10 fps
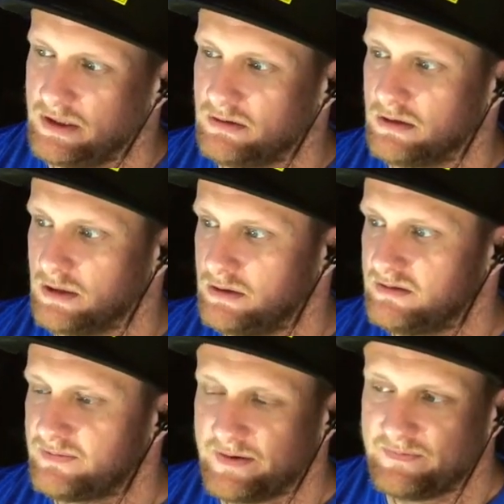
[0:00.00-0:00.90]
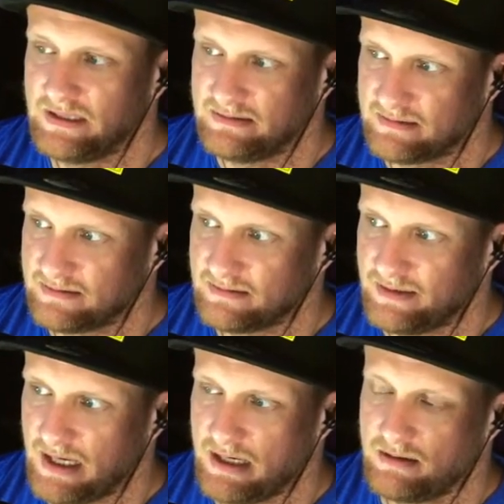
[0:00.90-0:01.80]
You'd lose 15 cents a
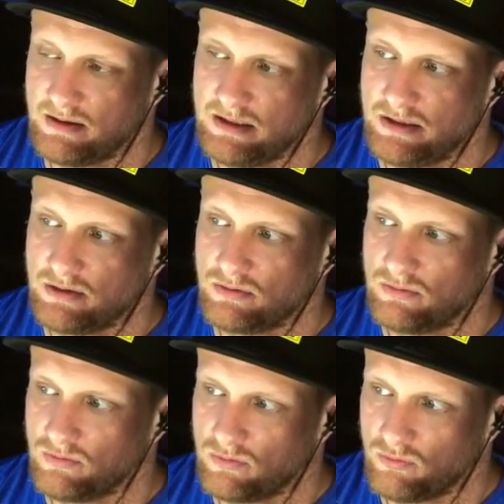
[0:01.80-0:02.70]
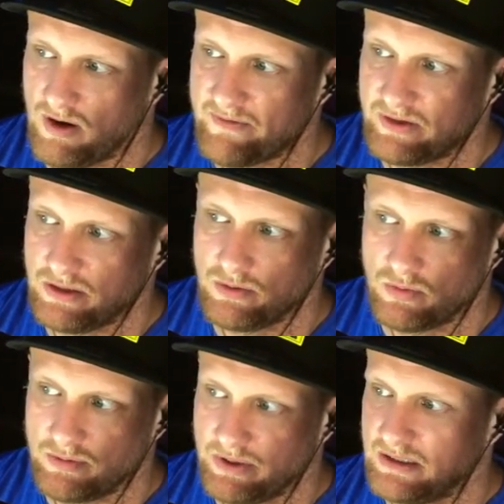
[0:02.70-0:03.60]
day, and your revenue
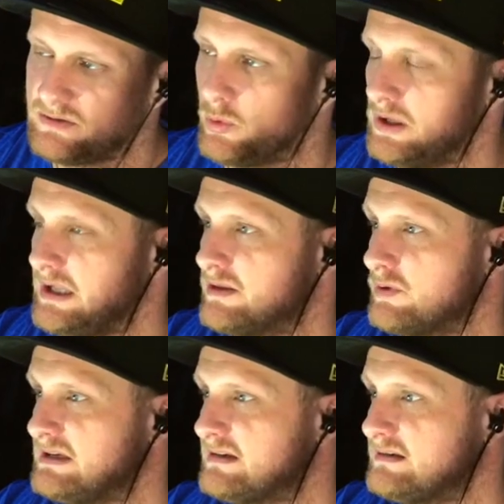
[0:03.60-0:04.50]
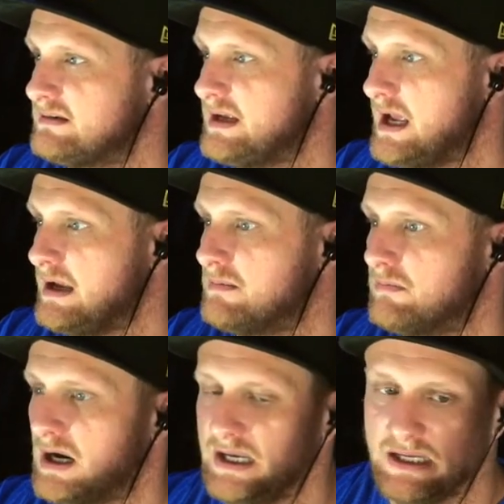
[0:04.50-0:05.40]
would be 23 cents a day
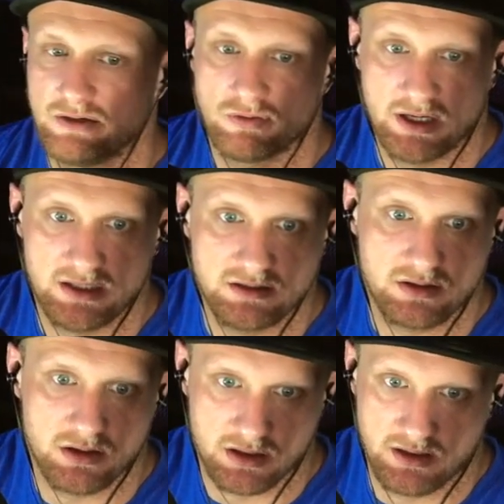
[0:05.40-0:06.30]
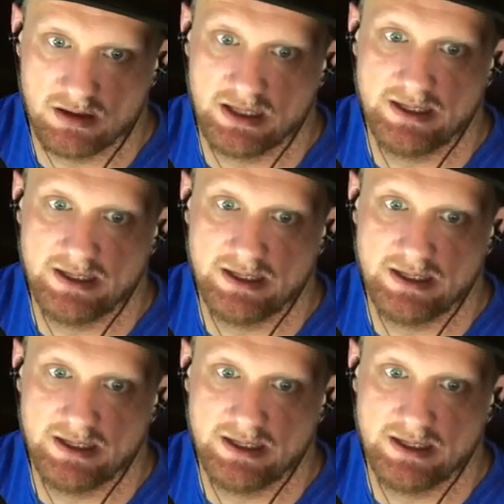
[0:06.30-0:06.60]
mining Grin currently.